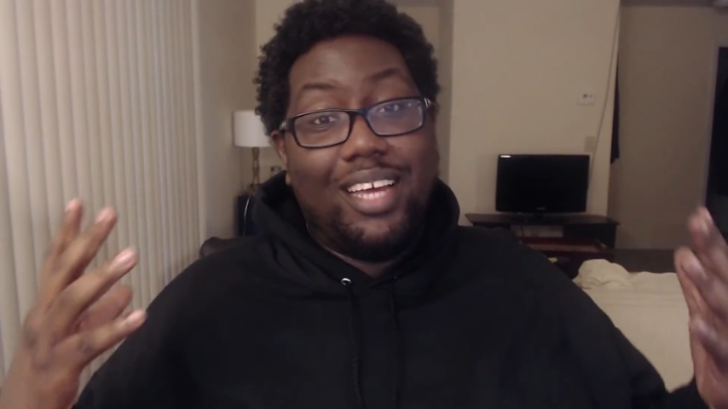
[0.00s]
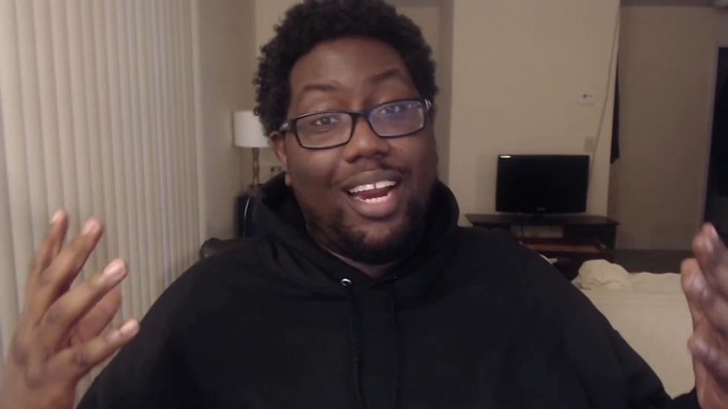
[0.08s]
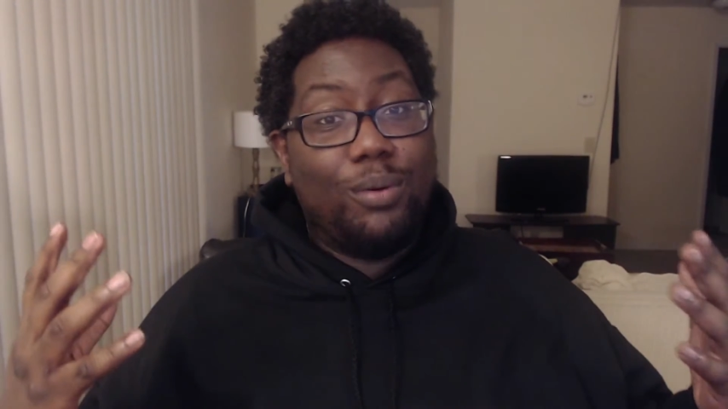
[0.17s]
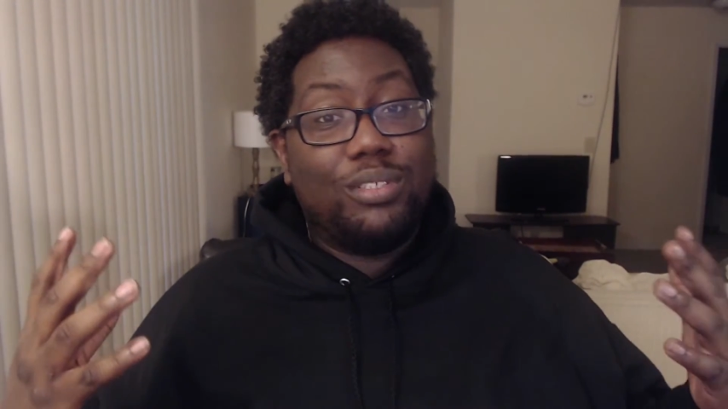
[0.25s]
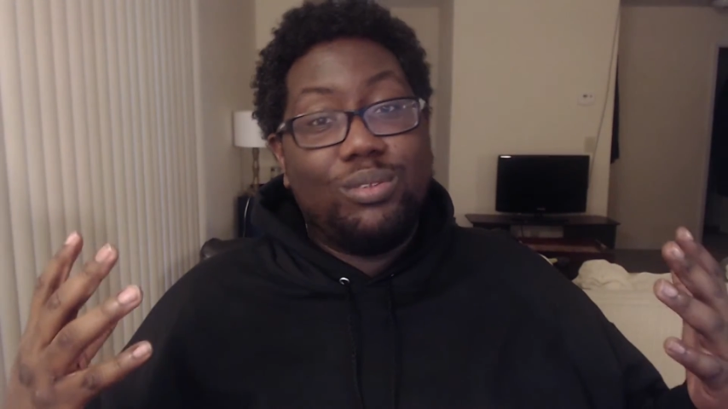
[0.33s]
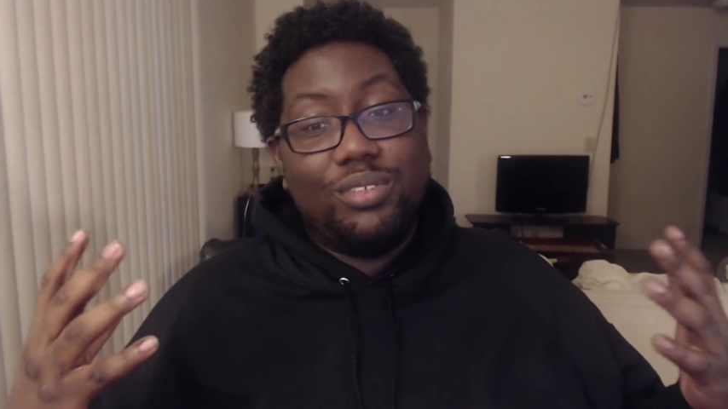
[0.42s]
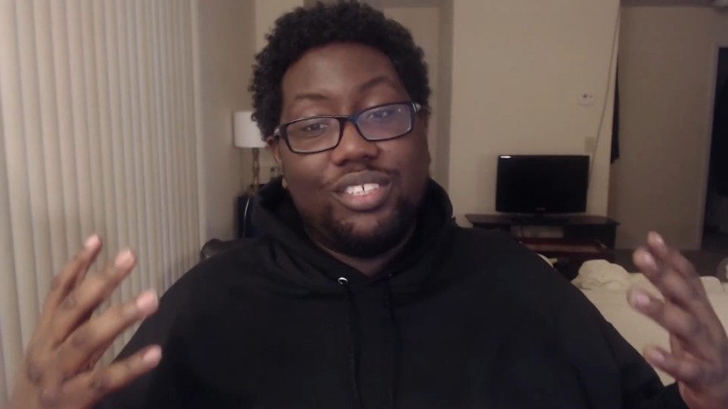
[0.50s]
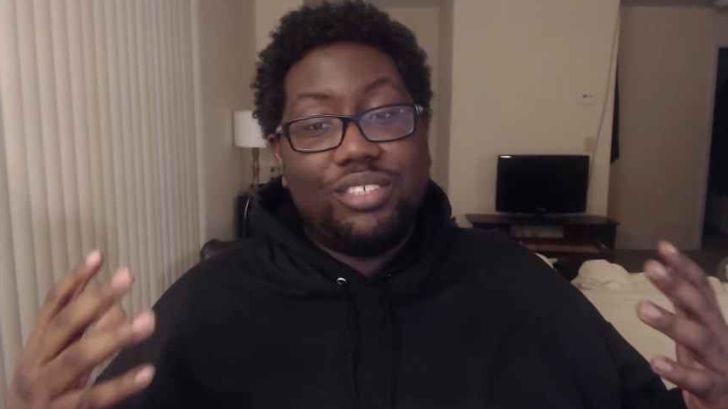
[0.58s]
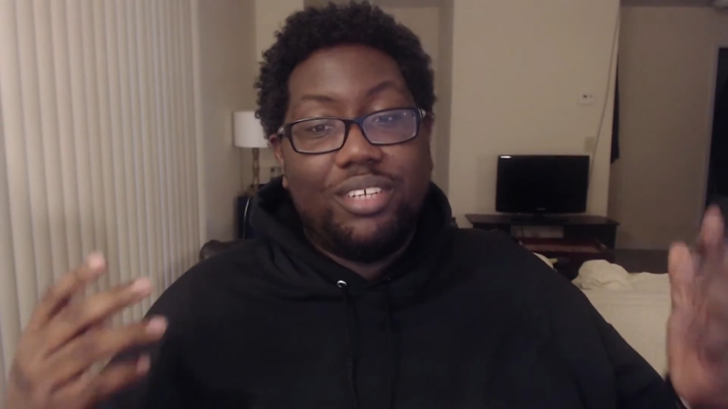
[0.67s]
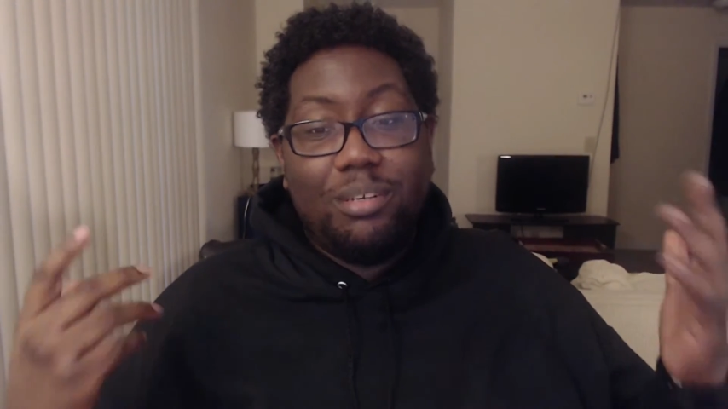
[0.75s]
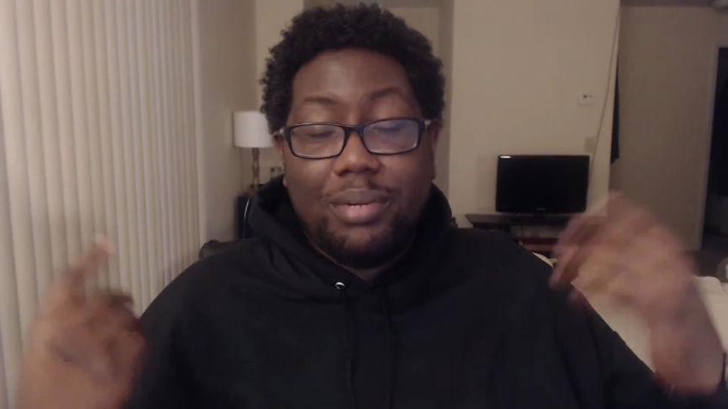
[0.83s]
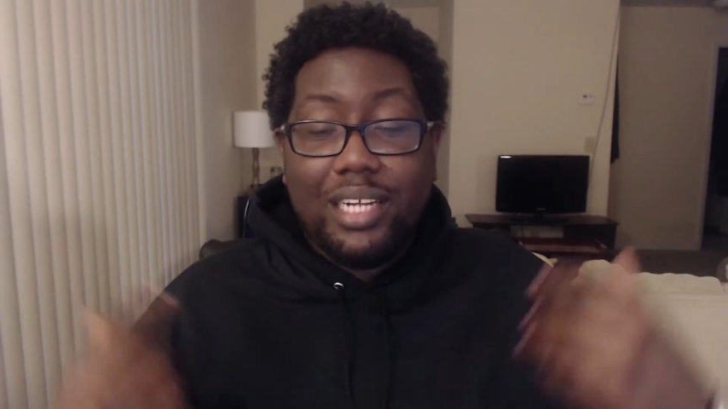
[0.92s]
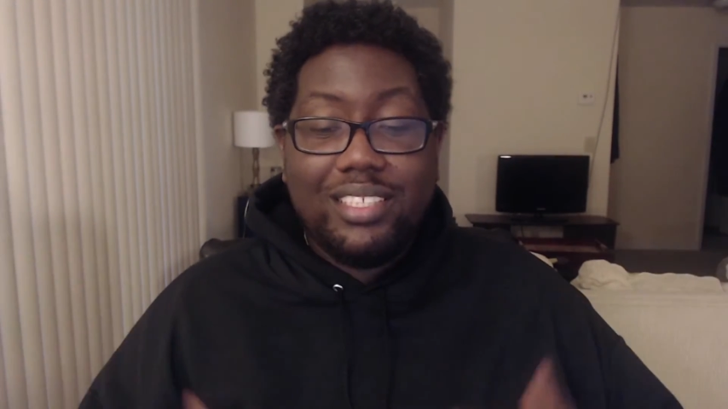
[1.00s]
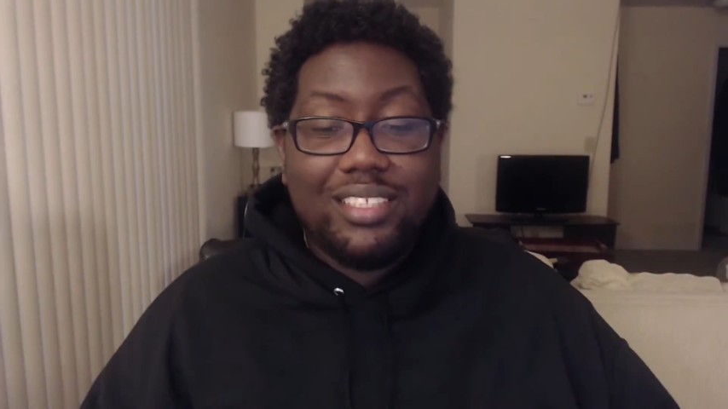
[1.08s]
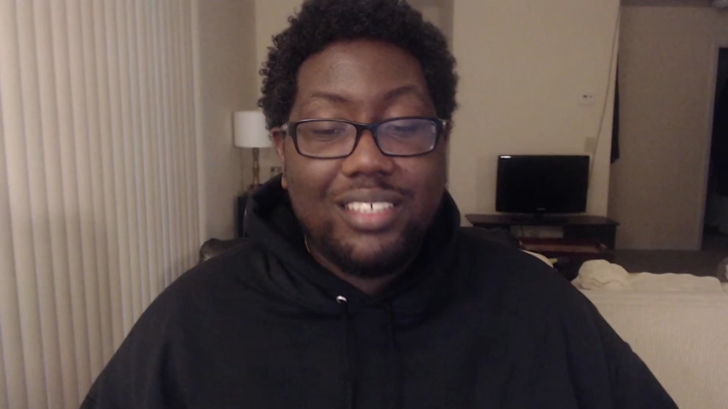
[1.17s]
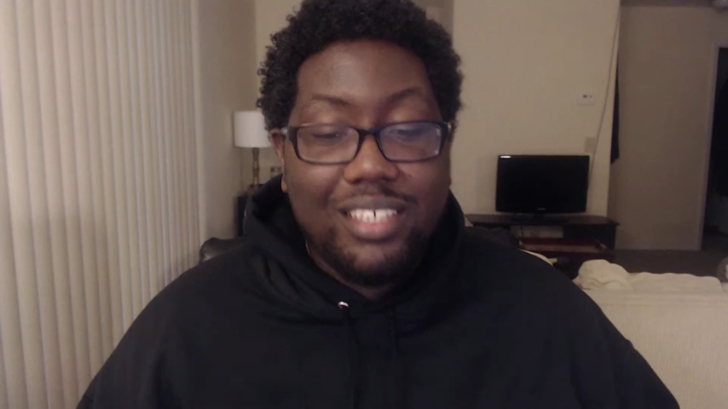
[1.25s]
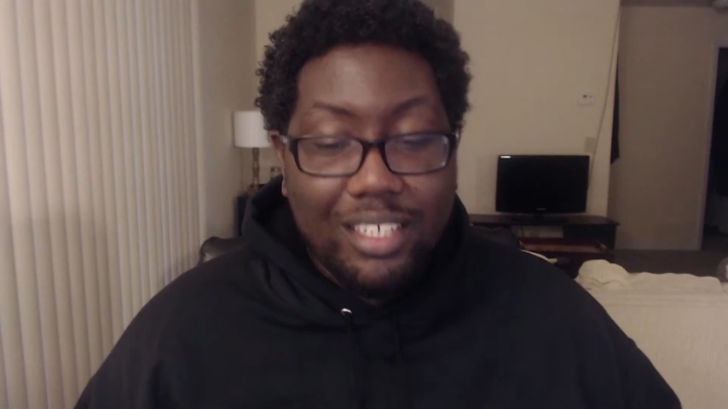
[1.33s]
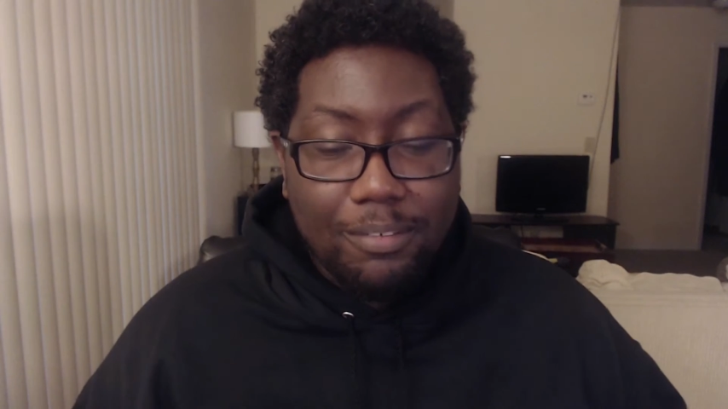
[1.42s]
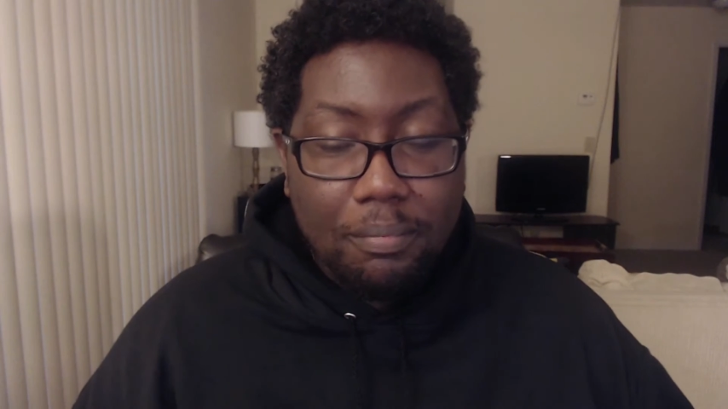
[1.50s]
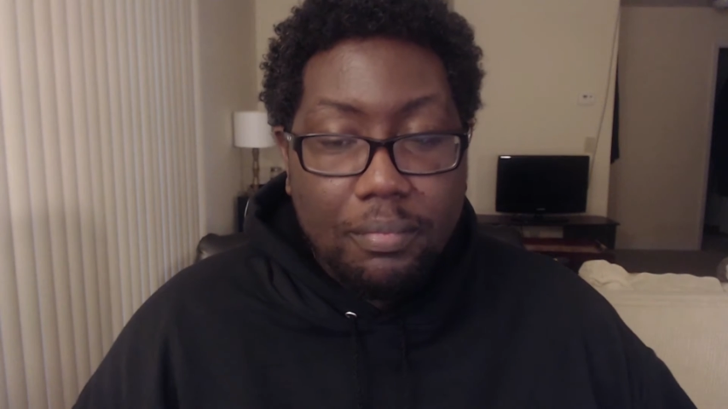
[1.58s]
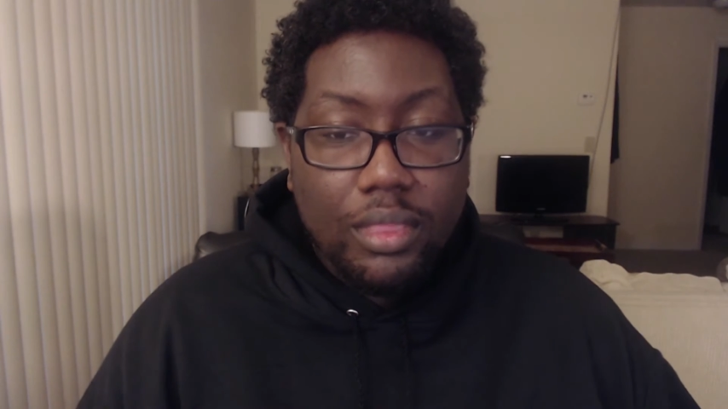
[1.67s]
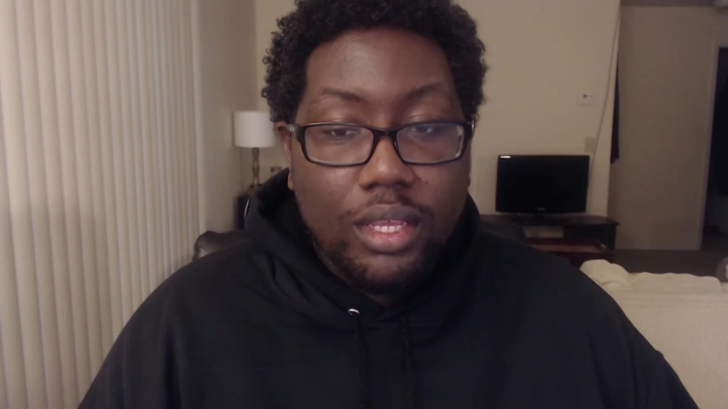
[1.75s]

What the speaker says: that I was going to stream, but I just couldn't.